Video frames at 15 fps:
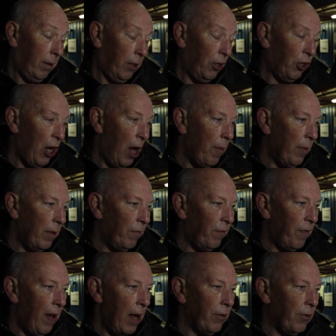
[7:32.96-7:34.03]
the chairman and
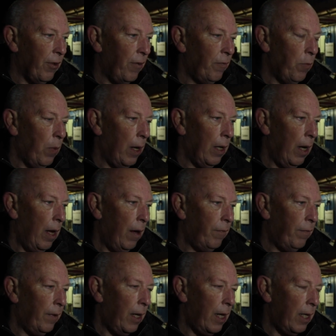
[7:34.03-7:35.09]
founder of One Love,
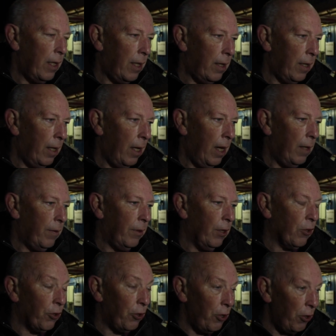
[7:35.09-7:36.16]
is that the
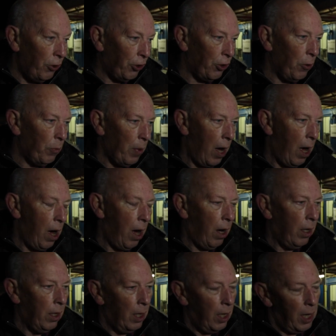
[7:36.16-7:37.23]
crucial
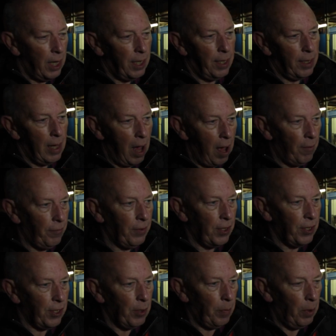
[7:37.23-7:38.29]
part is the after
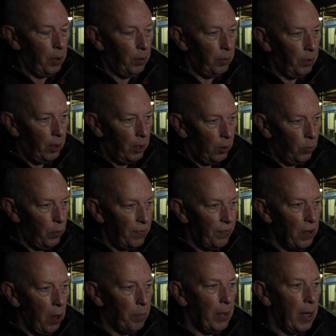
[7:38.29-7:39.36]
support. We've
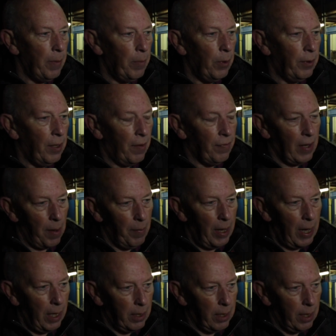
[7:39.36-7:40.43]
got people that have come
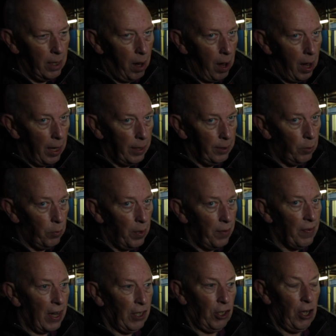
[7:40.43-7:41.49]
here tonight that
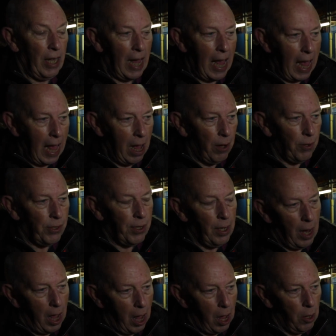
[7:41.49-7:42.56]
we've actually housed
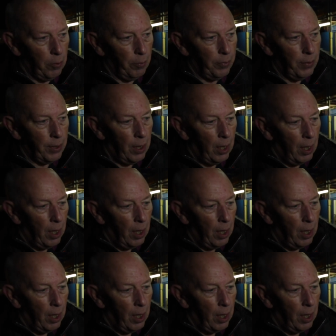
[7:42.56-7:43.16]
and homed,